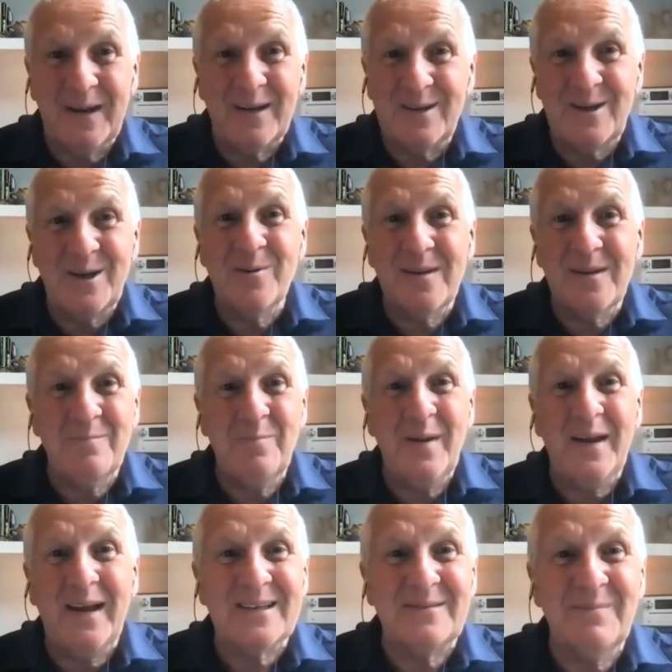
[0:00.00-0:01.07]
two of the
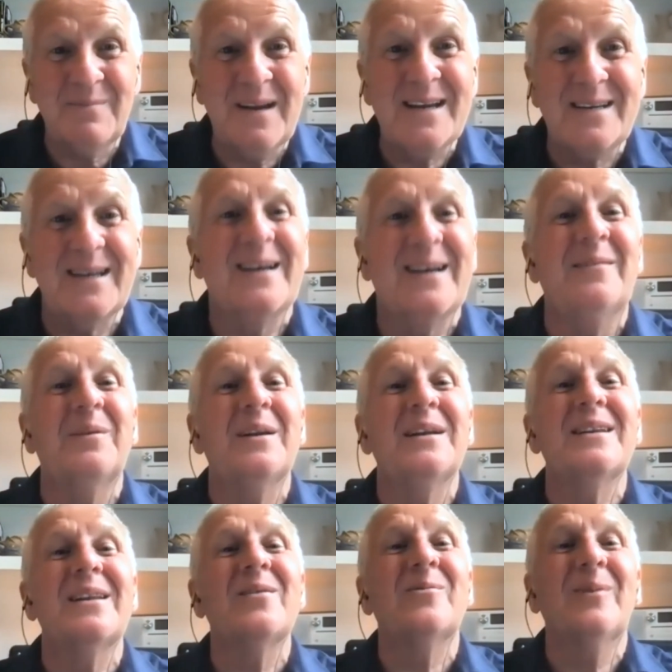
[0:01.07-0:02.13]
biggest media companies
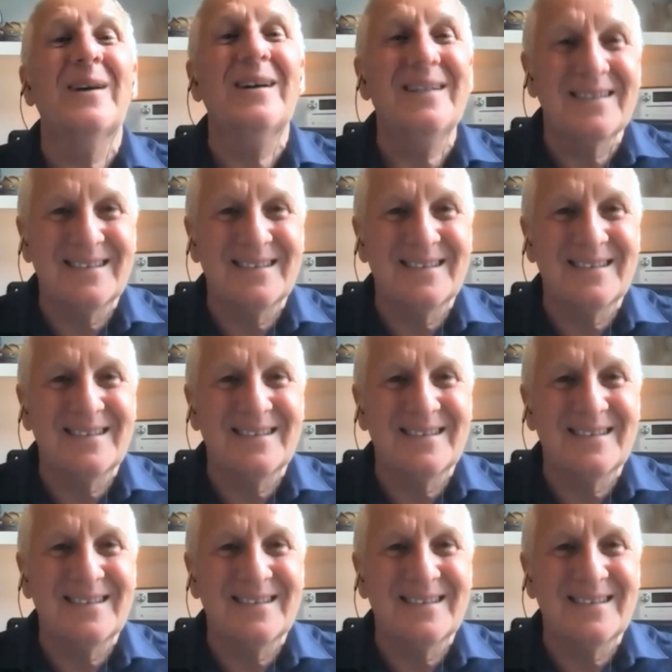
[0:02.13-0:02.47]
in the world.